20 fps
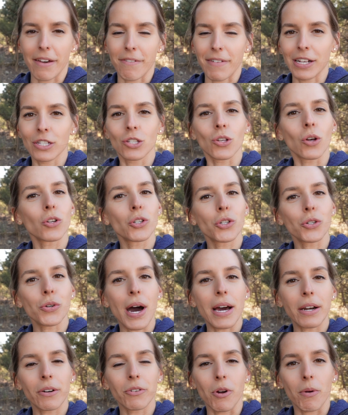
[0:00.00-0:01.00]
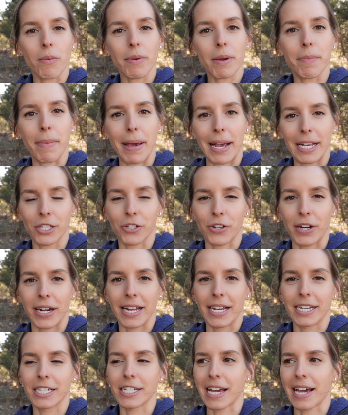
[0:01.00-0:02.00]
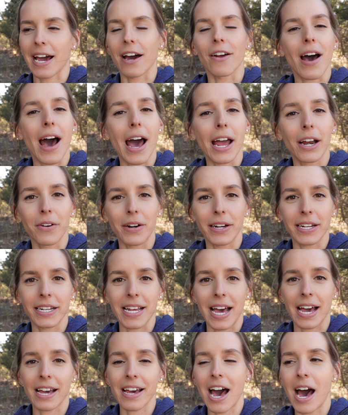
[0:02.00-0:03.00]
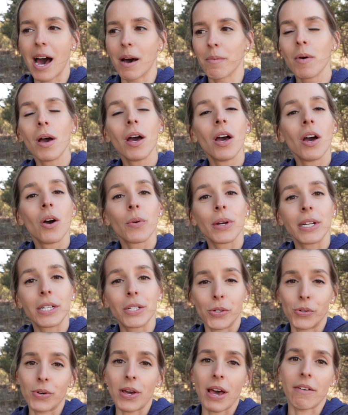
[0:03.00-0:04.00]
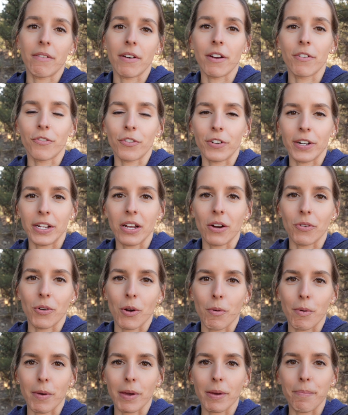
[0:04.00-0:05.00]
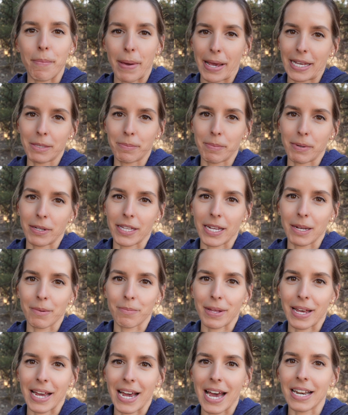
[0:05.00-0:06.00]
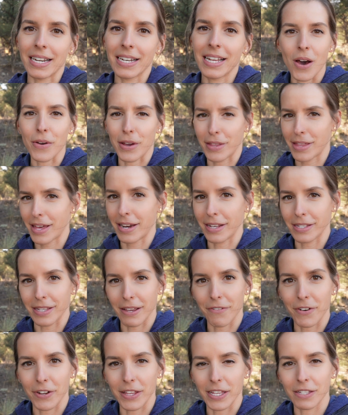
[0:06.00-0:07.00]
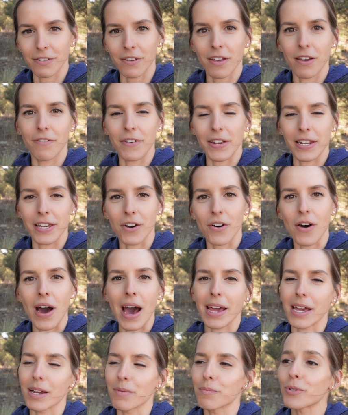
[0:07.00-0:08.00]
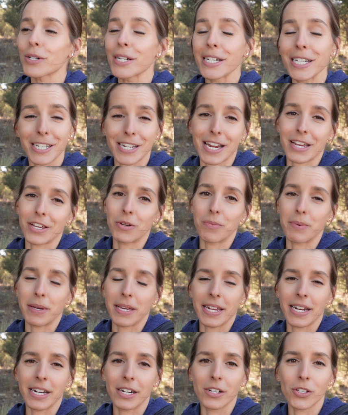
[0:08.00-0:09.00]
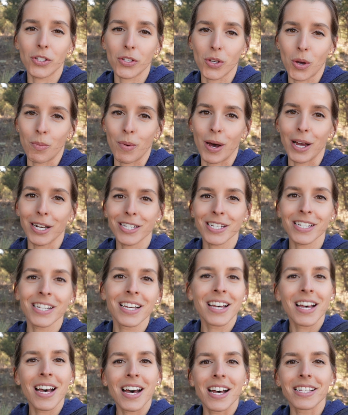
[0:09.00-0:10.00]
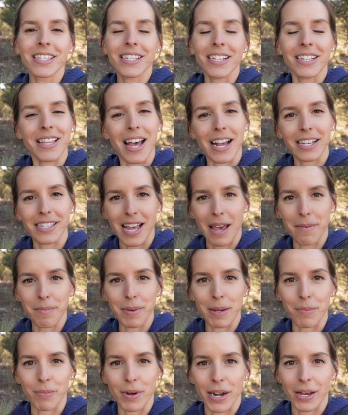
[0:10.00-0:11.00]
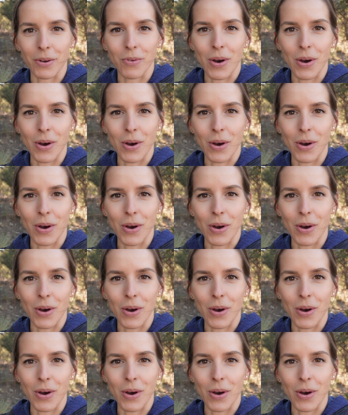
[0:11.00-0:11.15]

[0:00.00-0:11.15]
if I sold you on aerobic base training, check out highRunning.com. We do have a free aerobic base building plan. Okay, that is it for this video. I appreciate you being here so much. Until next time, keep running